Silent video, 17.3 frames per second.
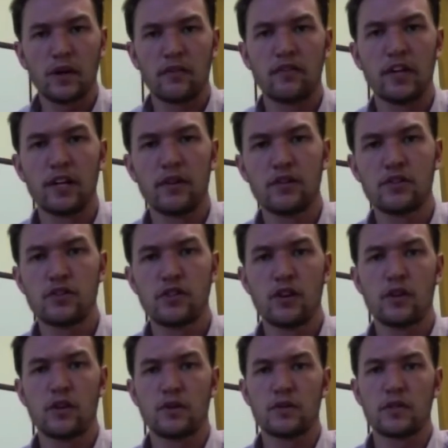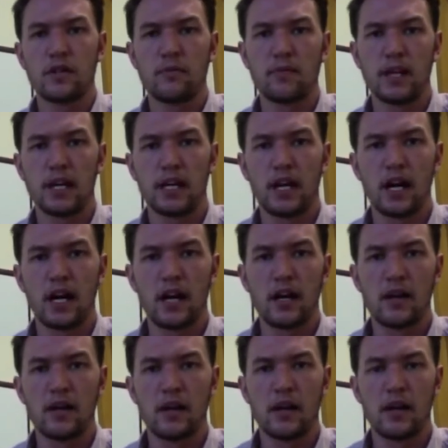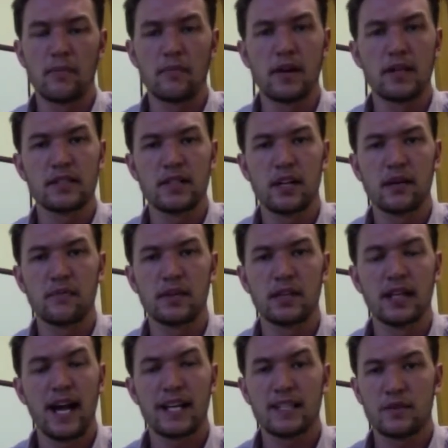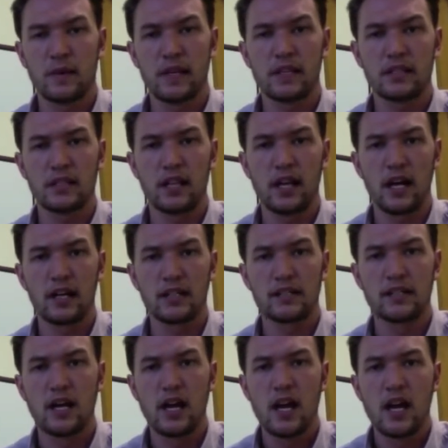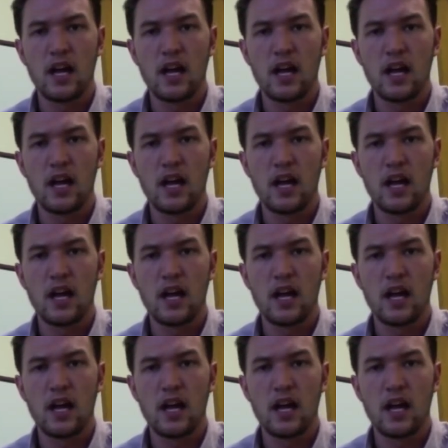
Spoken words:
video to show something I messed up last week's class